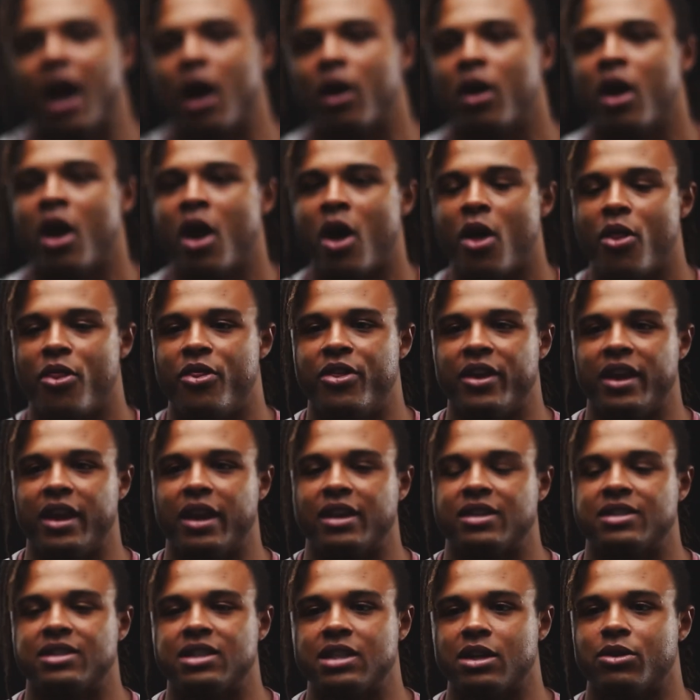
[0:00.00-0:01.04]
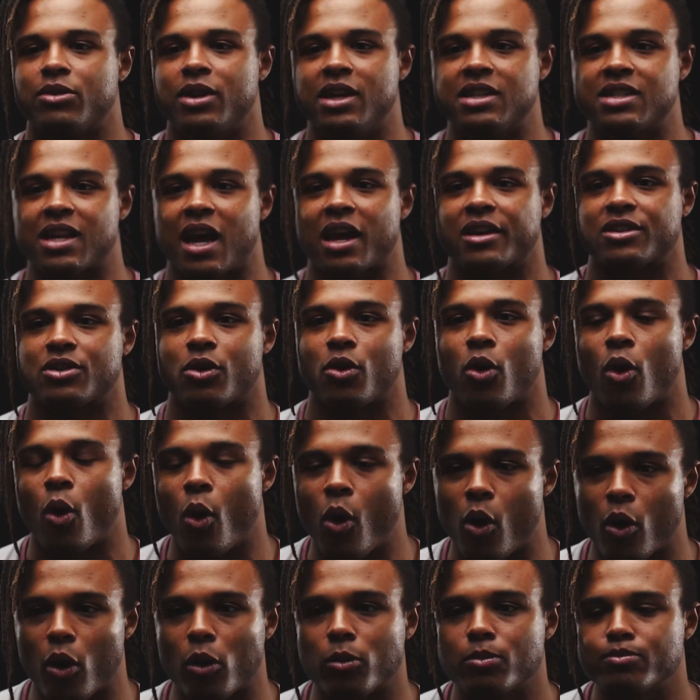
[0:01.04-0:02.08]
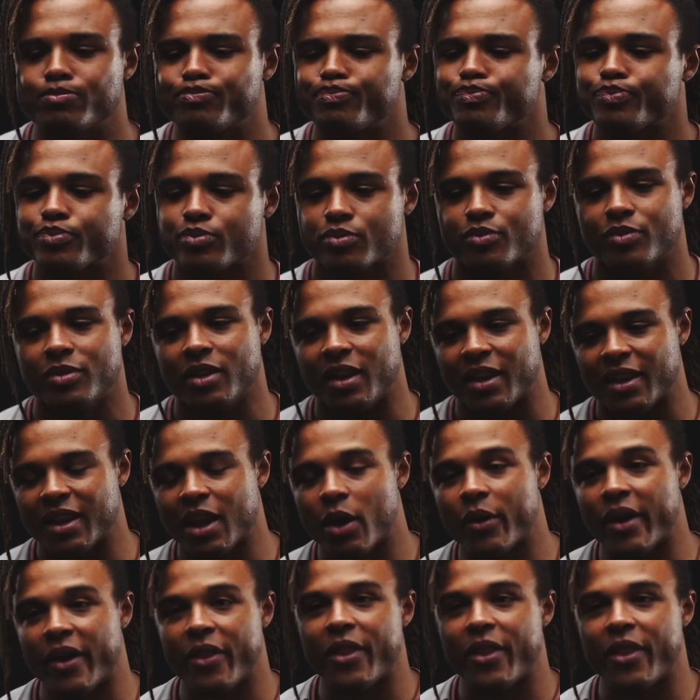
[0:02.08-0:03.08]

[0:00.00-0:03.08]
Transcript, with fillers: out the series as a whole. Now,